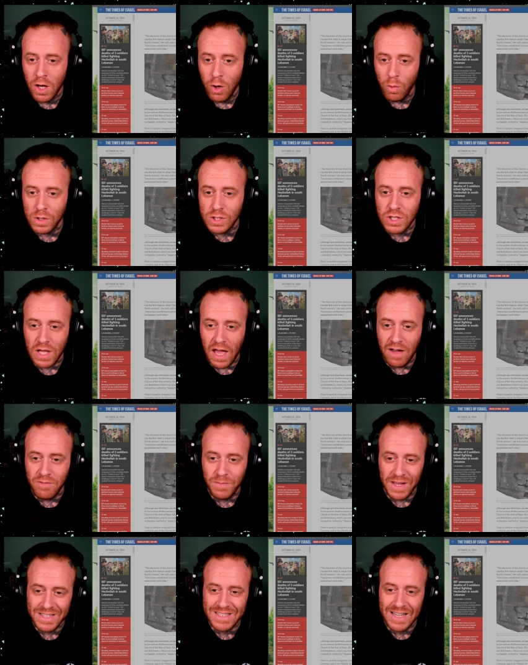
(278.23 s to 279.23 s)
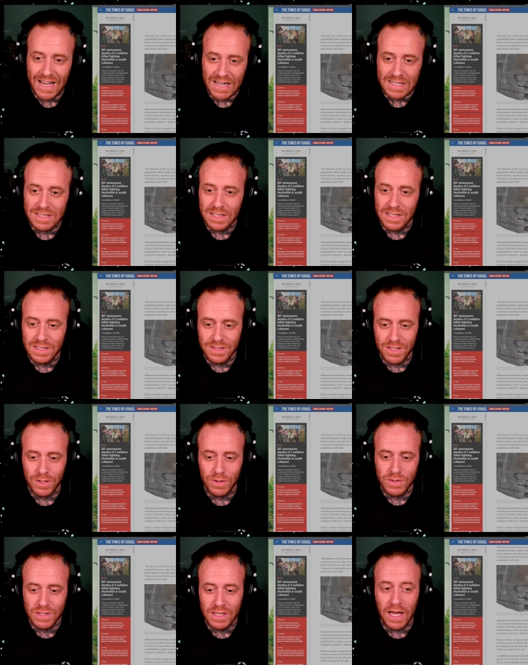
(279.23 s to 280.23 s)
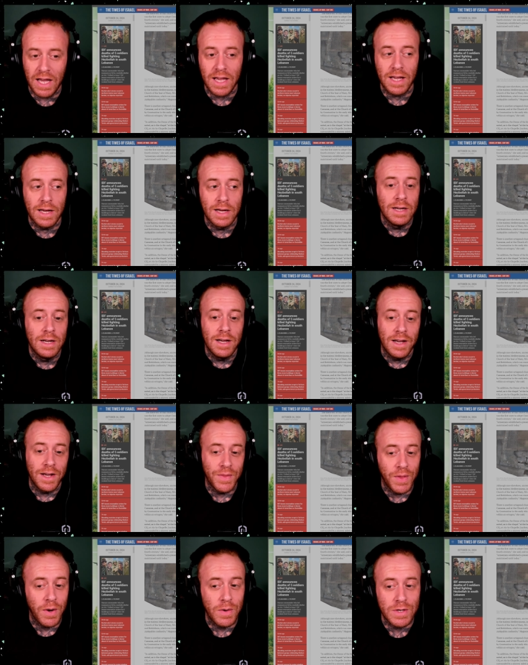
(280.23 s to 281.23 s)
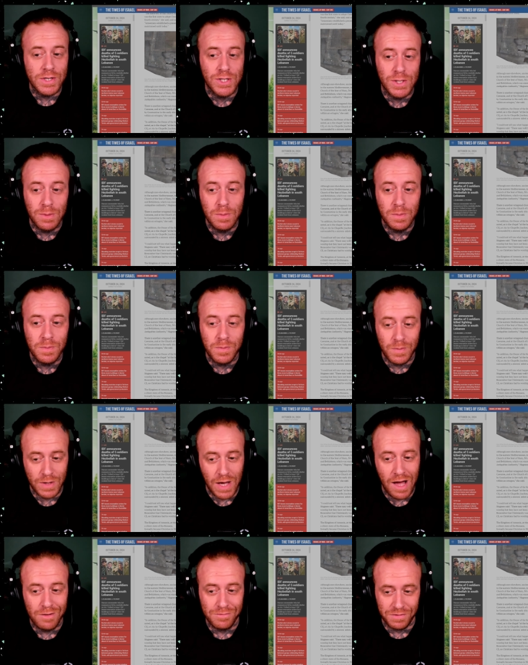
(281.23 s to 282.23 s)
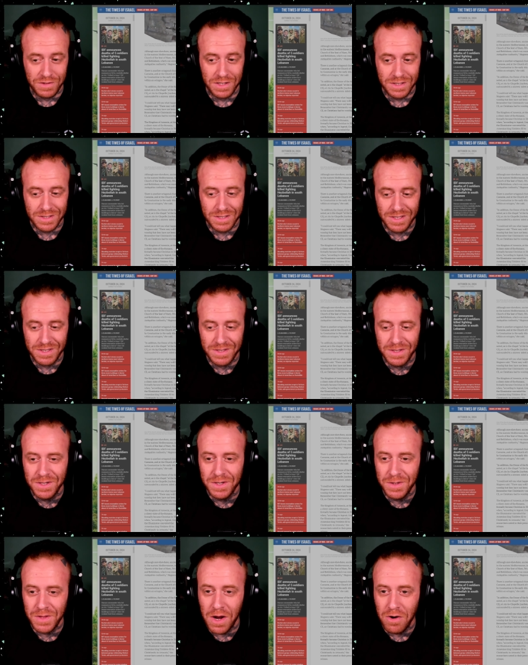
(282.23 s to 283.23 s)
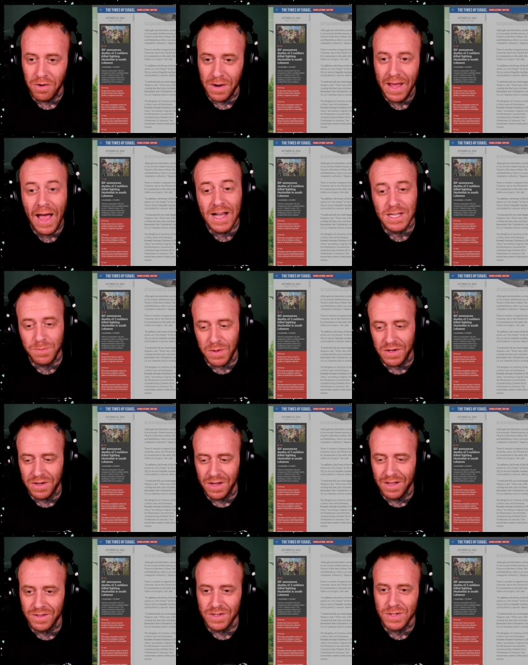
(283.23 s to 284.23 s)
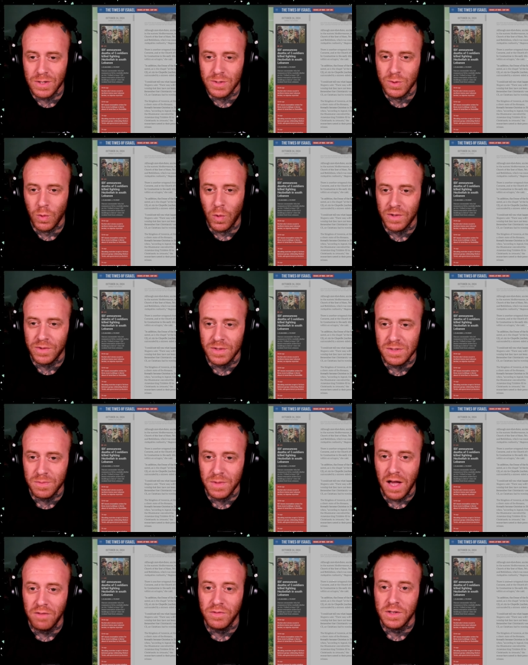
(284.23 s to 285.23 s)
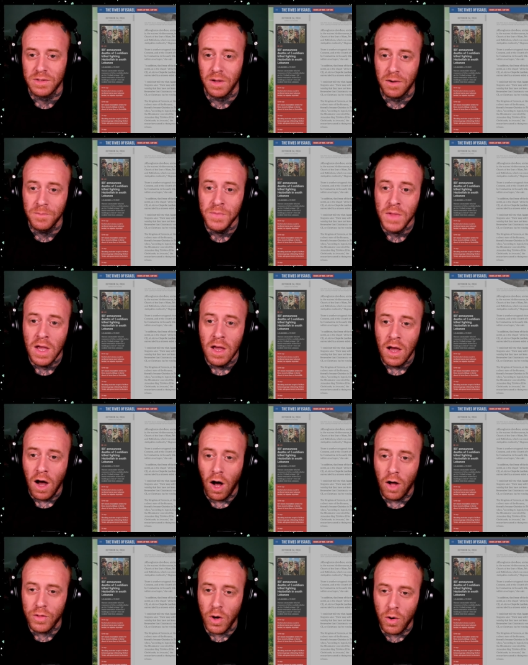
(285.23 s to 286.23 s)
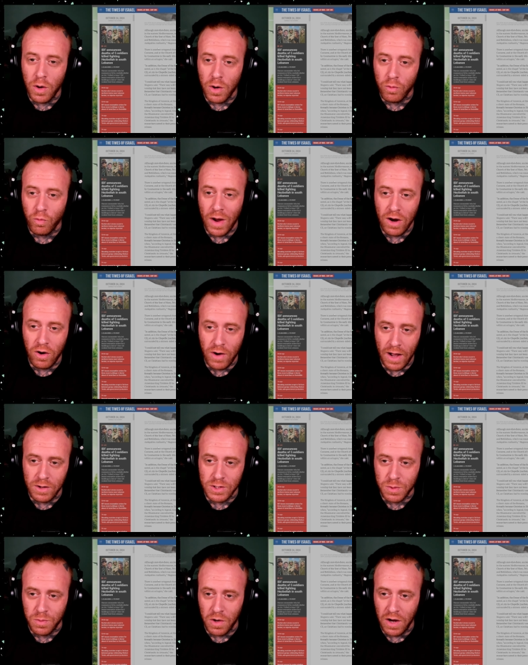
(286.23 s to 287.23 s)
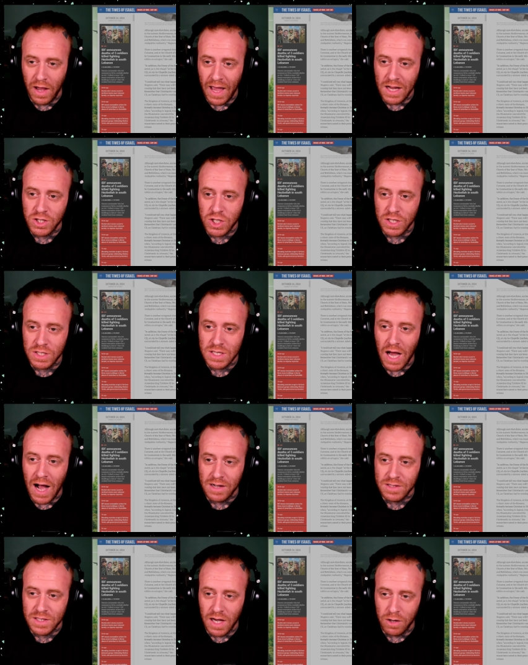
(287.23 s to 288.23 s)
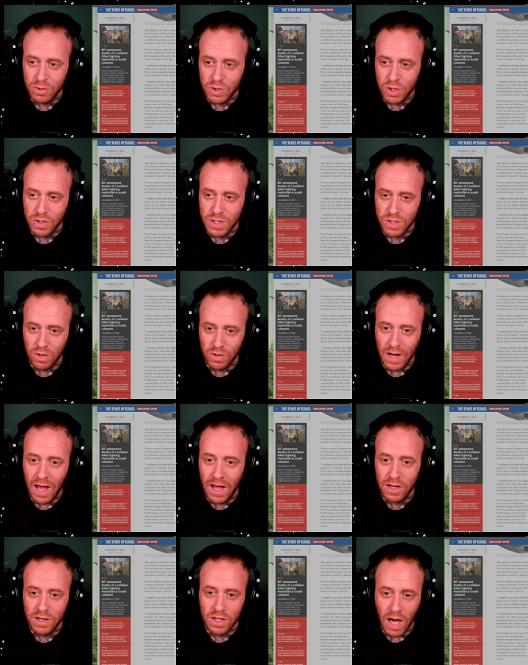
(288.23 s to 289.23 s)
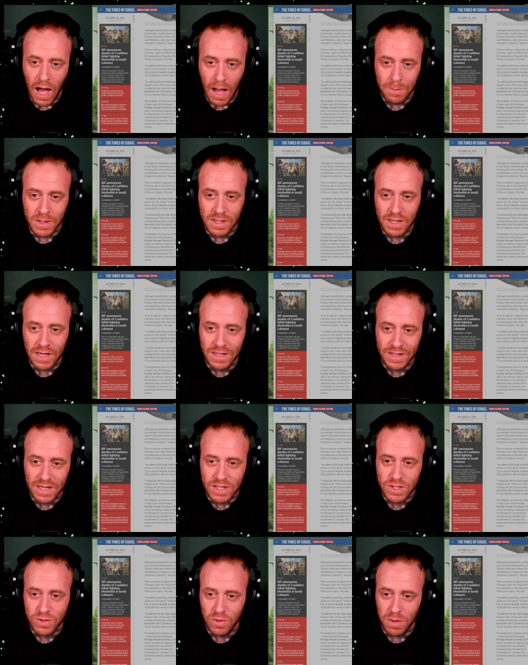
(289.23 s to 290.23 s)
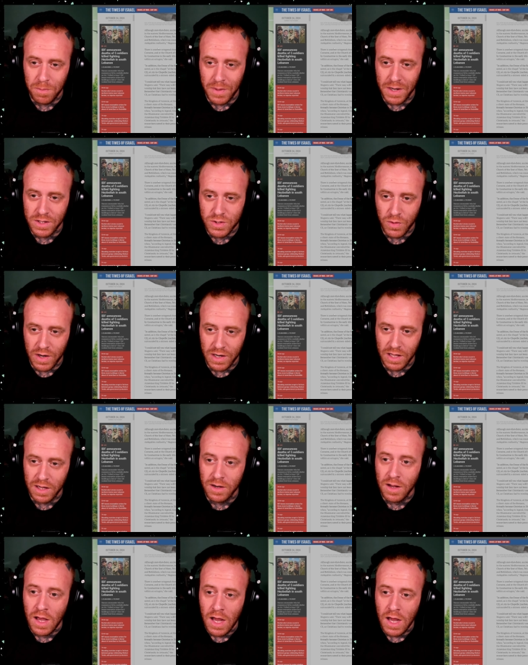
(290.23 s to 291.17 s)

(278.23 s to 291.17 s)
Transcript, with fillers: which they have maintained until today. And there is some conflict. There has been, at least historically, some conflict there. Although rare elsewhere, ancient octagonal churches are not uncommon in the Eastern Mediterranean,